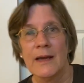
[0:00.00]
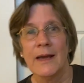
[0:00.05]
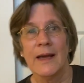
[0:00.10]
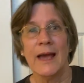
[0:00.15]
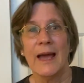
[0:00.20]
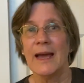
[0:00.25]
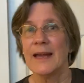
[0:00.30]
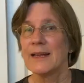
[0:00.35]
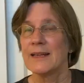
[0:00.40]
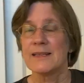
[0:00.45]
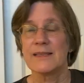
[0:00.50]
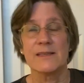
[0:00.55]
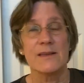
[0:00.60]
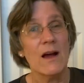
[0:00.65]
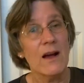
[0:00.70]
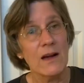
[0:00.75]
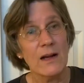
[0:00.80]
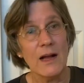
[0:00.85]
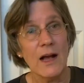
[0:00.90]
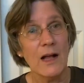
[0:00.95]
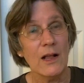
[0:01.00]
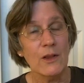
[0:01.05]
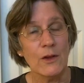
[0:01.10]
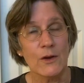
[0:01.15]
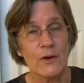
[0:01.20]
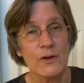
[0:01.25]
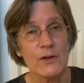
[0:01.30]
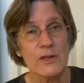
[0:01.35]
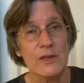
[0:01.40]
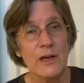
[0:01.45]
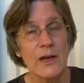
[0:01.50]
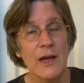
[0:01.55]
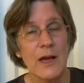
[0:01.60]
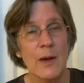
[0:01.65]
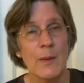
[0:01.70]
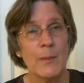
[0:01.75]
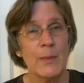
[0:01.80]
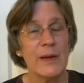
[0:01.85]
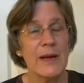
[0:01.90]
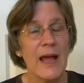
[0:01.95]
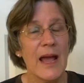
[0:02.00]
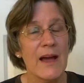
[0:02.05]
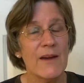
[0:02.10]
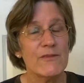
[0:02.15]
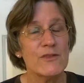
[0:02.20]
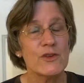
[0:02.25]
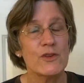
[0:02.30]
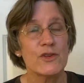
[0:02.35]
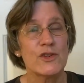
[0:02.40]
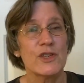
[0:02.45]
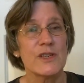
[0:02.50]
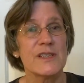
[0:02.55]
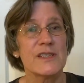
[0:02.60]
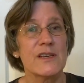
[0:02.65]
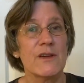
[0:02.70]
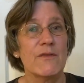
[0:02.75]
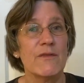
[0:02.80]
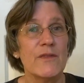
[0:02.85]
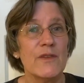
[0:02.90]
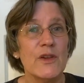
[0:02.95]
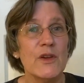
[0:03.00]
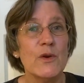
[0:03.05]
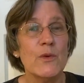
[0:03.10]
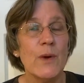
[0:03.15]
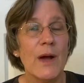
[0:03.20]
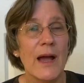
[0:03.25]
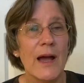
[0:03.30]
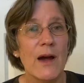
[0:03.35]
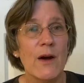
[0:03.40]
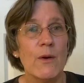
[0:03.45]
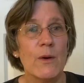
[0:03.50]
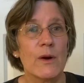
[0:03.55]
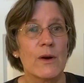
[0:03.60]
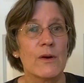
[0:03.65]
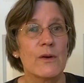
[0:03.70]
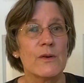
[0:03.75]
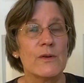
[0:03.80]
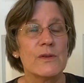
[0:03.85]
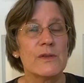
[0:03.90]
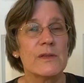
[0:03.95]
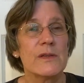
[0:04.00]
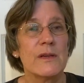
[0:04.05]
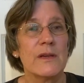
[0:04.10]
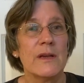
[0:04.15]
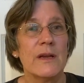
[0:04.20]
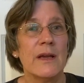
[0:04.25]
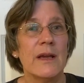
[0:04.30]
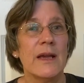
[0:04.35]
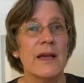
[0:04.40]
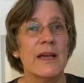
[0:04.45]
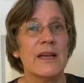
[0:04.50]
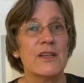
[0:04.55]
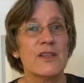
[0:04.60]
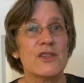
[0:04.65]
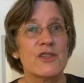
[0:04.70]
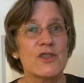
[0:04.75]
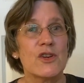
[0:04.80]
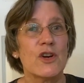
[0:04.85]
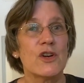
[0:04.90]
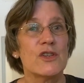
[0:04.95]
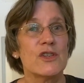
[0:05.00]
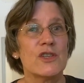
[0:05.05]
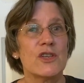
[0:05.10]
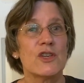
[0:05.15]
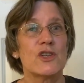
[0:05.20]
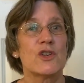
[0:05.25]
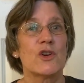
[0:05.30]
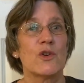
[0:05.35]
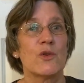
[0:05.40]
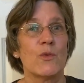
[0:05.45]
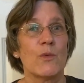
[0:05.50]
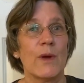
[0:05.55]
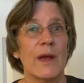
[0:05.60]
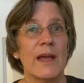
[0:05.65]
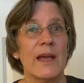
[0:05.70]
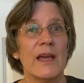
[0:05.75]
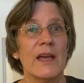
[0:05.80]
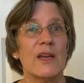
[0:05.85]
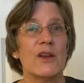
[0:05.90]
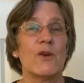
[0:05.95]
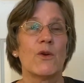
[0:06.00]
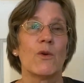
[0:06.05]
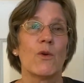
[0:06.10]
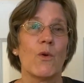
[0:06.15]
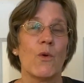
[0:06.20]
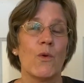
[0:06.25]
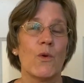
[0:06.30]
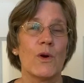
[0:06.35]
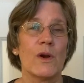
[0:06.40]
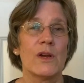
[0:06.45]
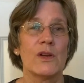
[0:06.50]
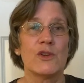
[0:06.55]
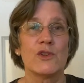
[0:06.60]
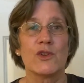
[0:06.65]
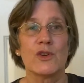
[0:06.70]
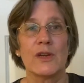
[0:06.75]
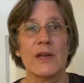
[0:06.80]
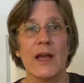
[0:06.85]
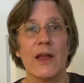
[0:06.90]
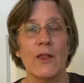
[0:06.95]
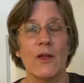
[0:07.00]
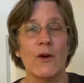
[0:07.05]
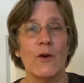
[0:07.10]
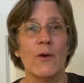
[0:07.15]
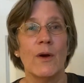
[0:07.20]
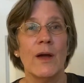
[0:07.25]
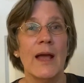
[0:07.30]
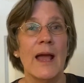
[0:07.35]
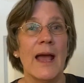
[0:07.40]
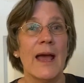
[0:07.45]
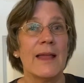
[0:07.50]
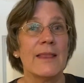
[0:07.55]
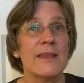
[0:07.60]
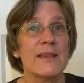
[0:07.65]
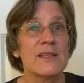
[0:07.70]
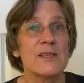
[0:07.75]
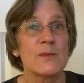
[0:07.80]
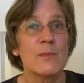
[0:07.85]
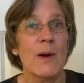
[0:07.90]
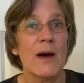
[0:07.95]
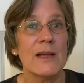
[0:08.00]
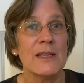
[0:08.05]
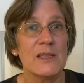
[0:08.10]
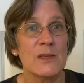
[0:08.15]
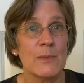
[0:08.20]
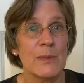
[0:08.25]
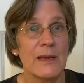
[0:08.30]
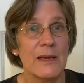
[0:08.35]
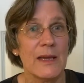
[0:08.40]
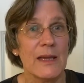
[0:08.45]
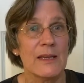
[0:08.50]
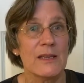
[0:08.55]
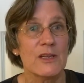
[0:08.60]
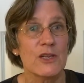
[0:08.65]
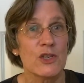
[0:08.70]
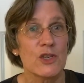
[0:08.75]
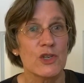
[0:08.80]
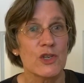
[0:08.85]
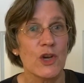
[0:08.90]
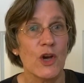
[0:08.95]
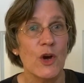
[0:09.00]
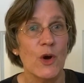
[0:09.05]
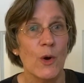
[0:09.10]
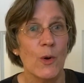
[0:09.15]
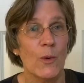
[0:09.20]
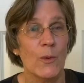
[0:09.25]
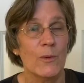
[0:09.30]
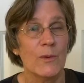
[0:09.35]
and it's not colored. But after just a few hours, it starts to turn red or orange or yellow, and the spots begin to show.